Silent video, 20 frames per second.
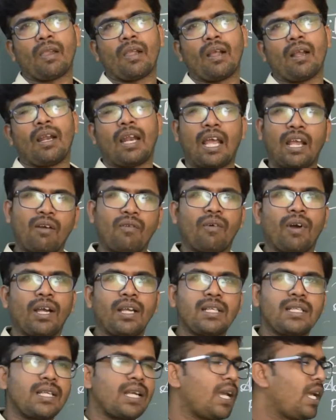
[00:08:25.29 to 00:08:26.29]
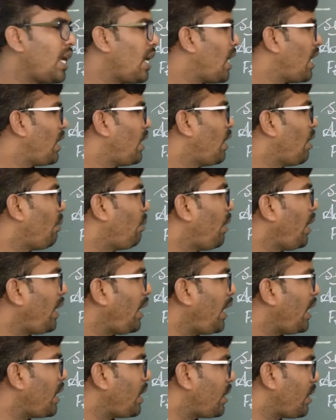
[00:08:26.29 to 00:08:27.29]
Likewise, the
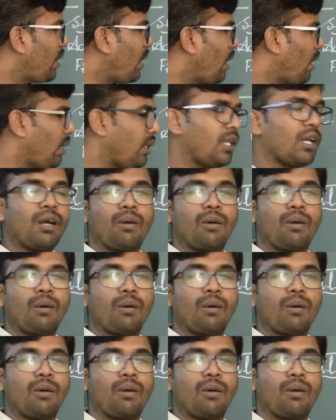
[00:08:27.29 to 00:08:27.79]
the